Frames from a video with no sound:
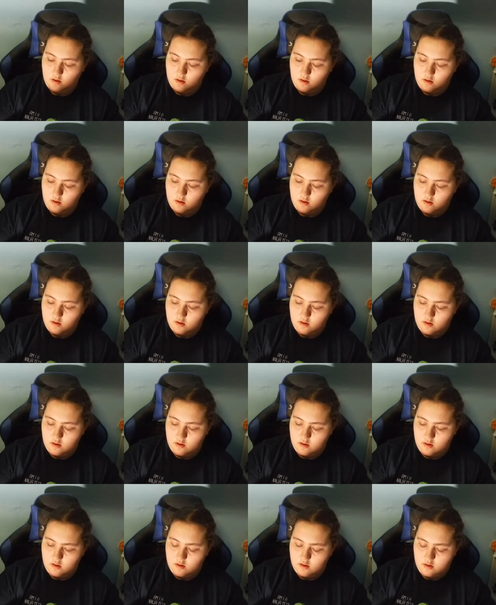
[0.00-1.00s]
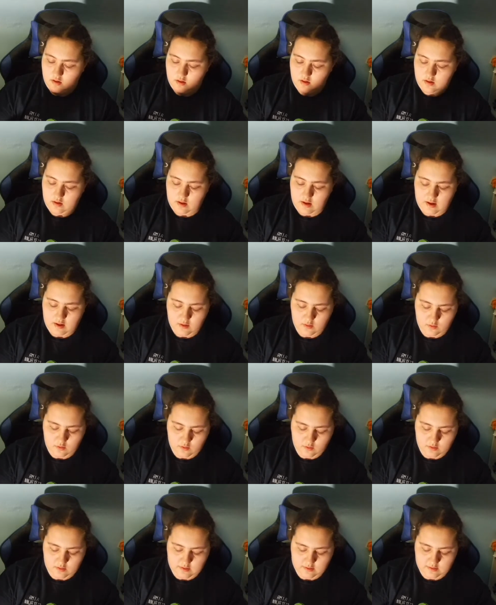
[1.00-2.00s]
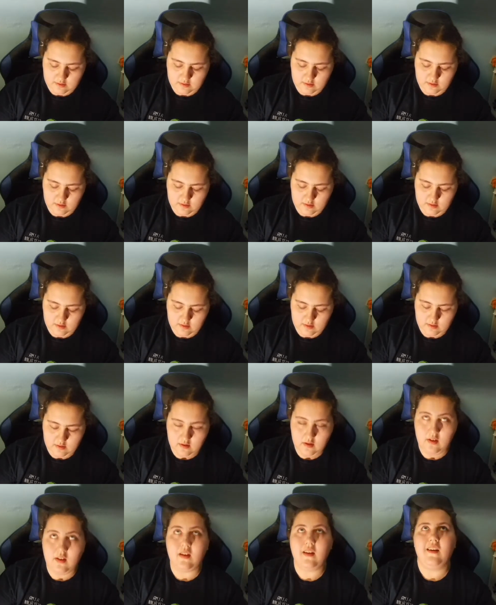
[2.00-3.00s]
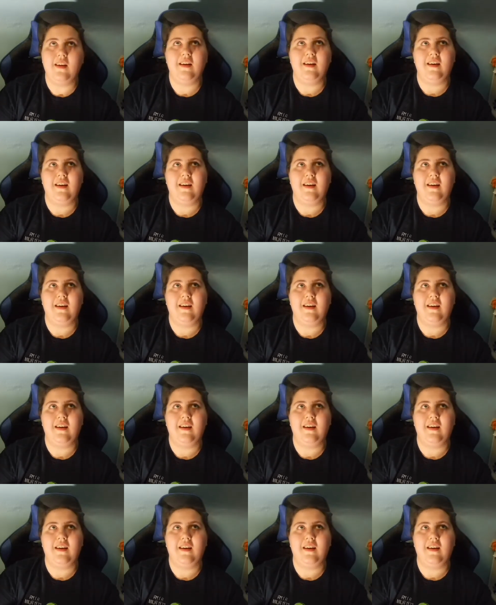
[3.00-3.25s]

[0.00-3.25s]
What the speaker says: No one is speaking in this clip.